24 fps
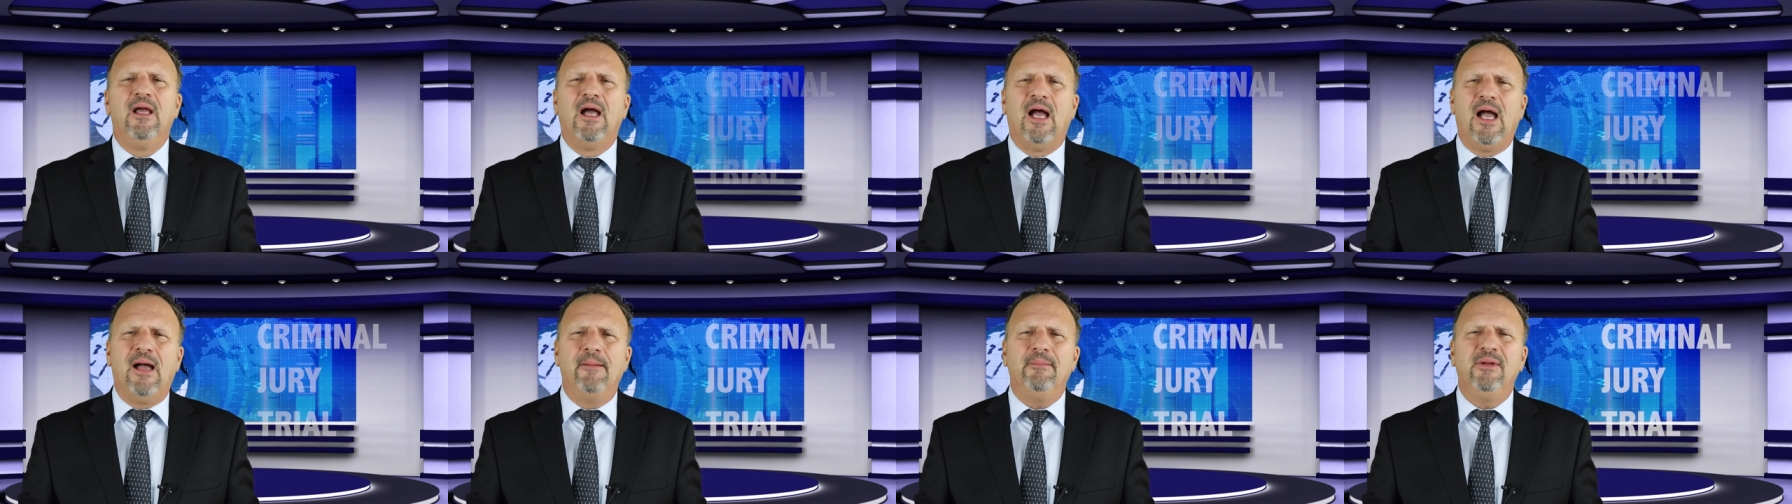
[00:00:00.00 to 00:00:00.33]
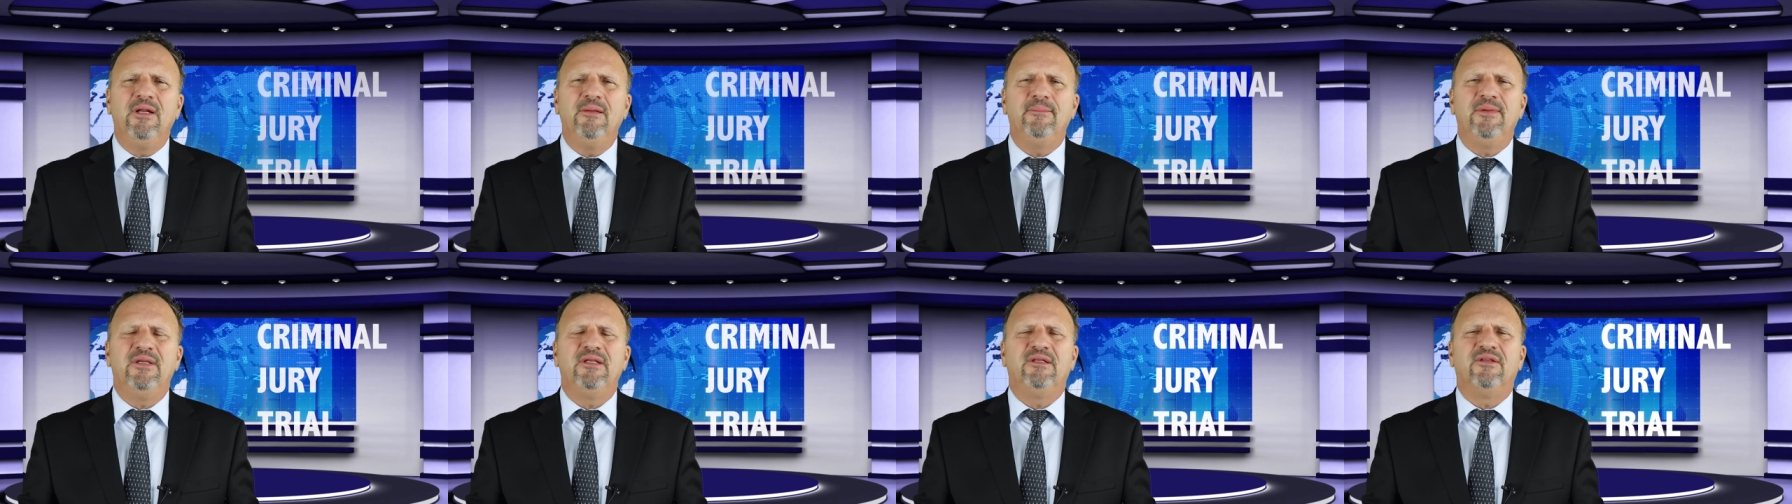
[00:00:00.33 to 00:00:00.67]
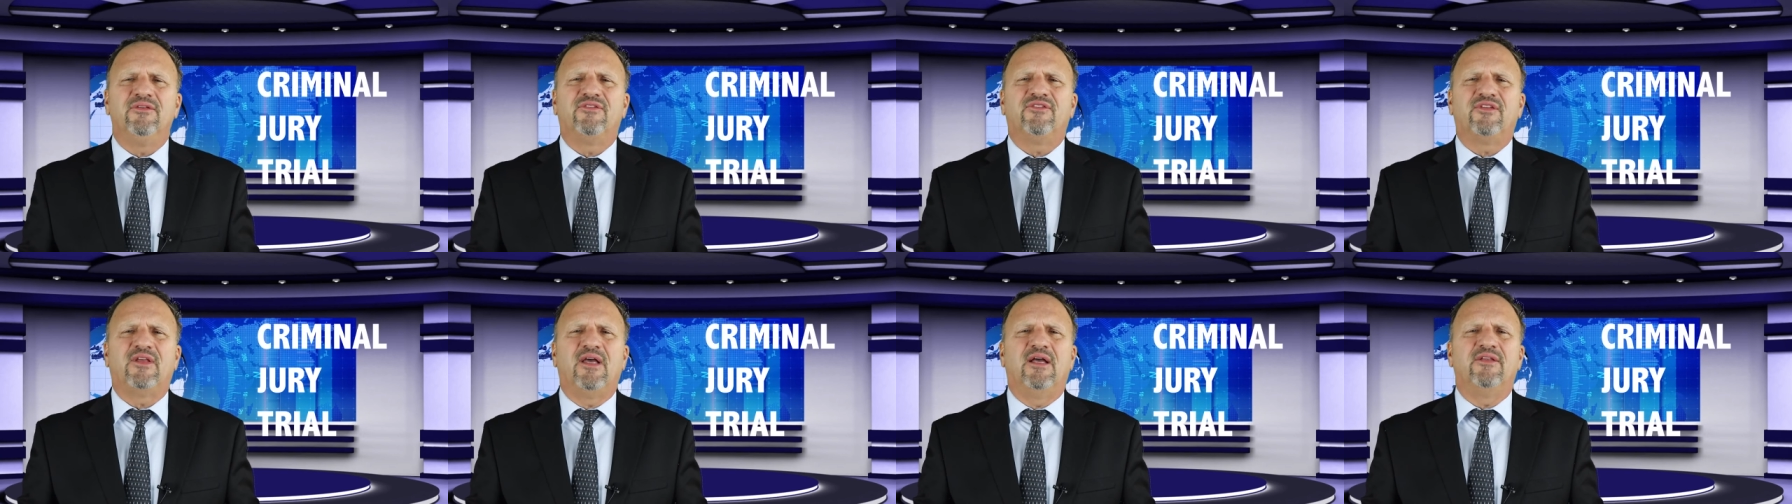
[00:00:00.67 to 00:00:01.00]
I'm going to be
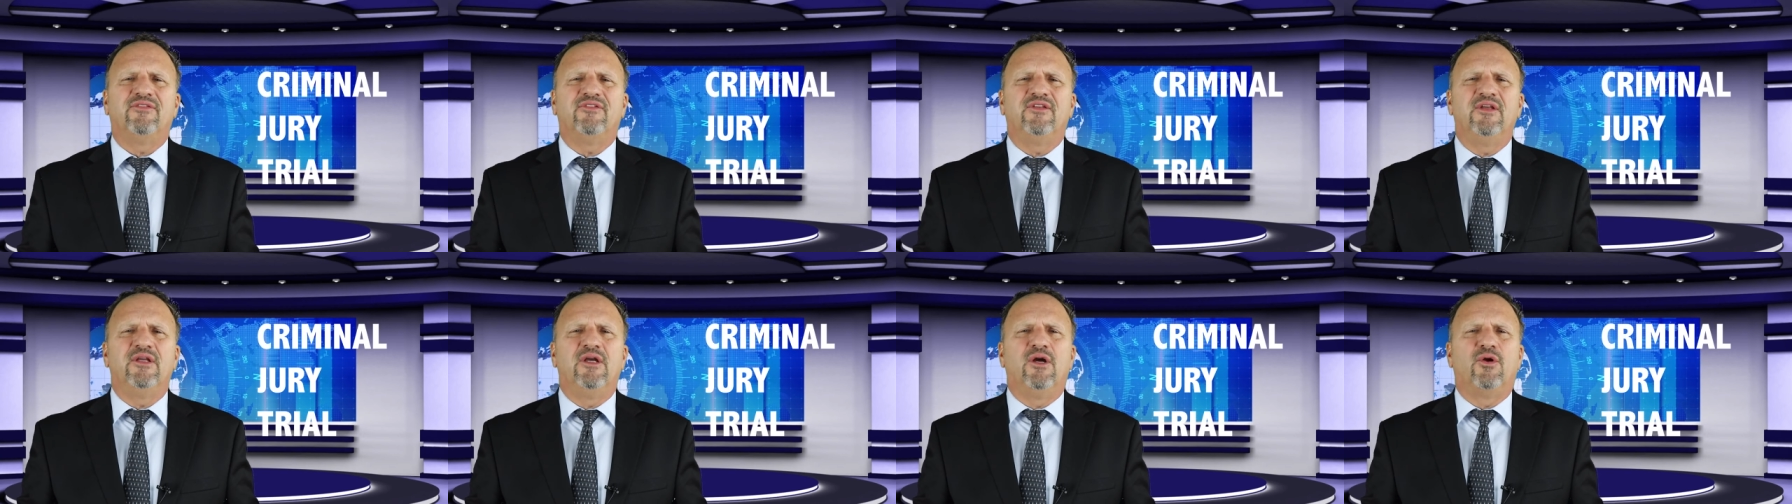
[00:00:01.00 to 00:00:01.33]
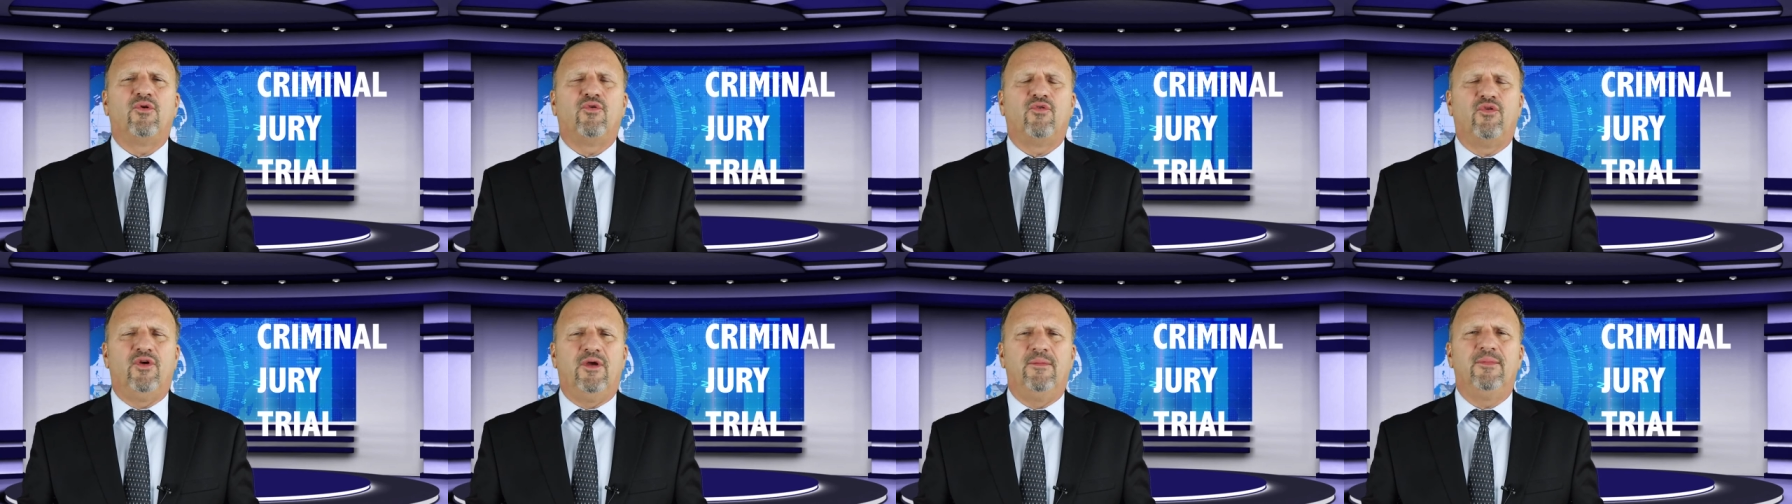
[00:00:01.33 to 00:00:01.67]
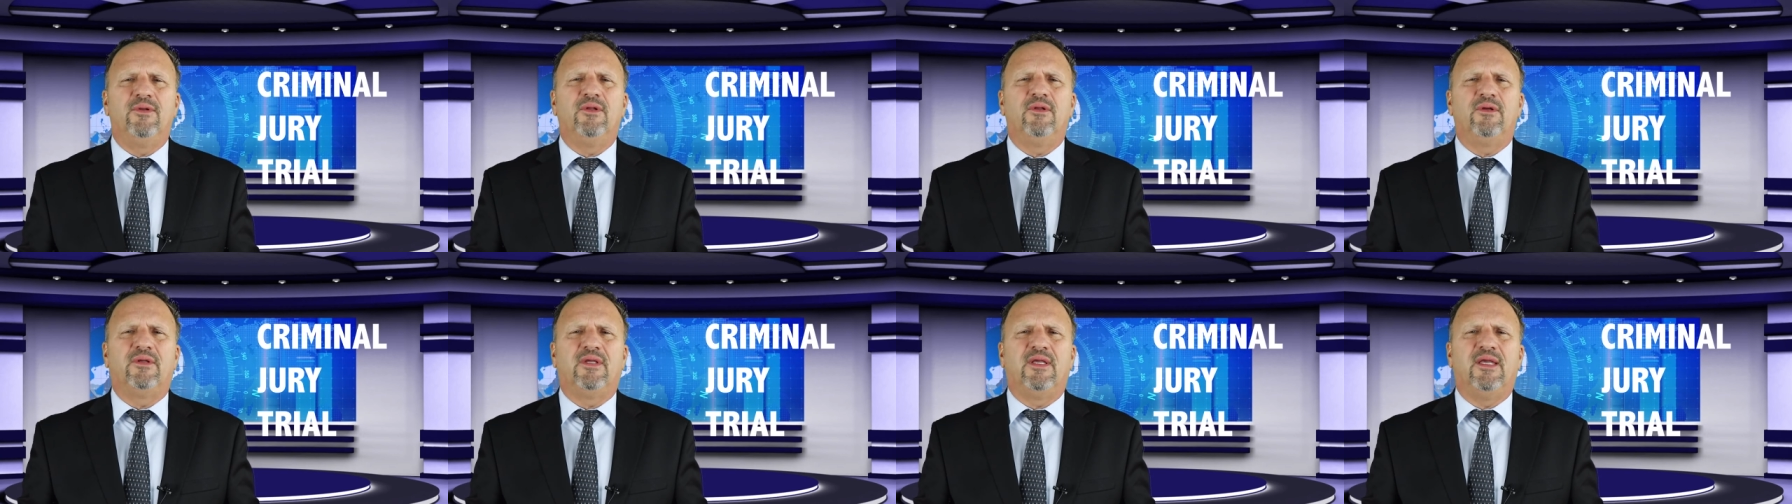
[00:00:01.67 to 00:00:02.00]
discussing a
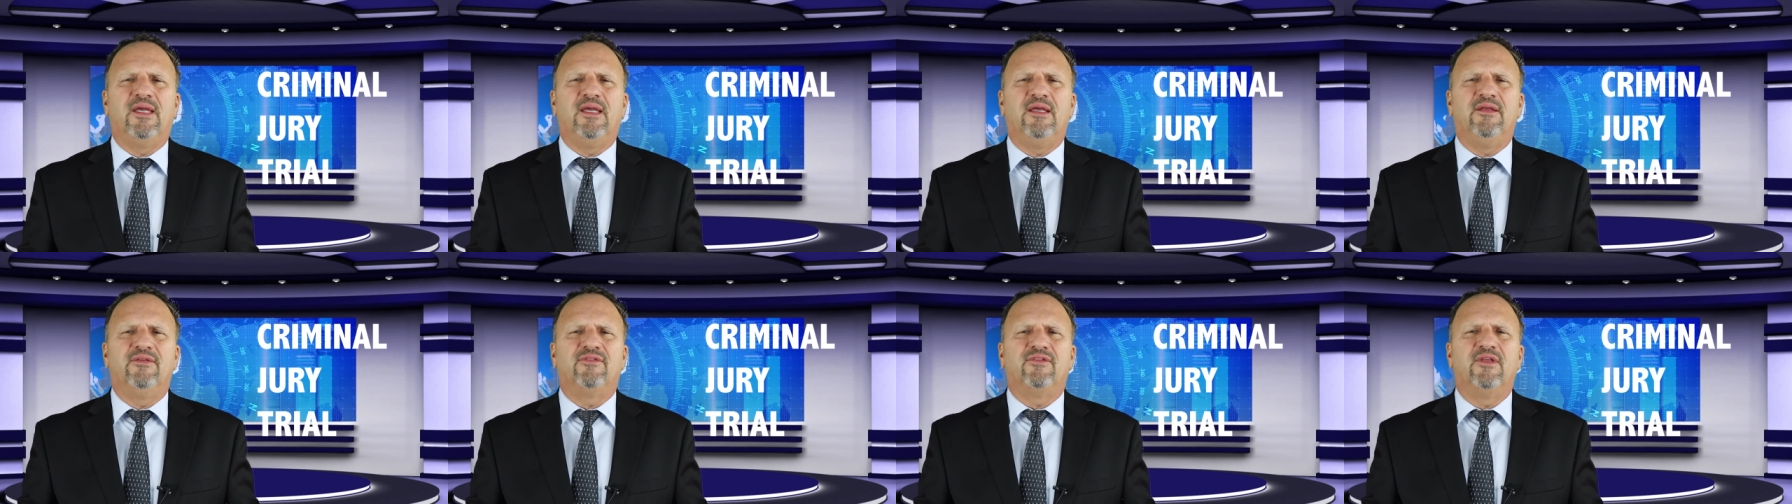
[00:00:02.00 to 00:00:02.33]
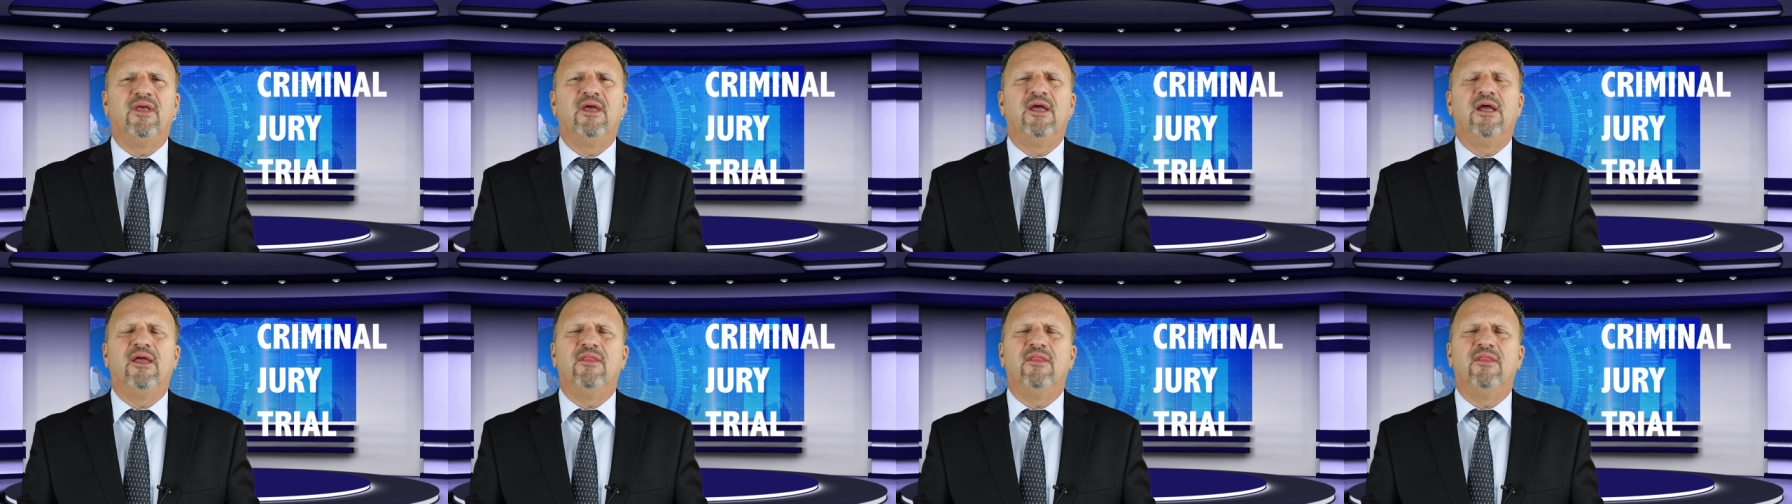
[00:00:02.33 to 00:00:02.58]
criminal case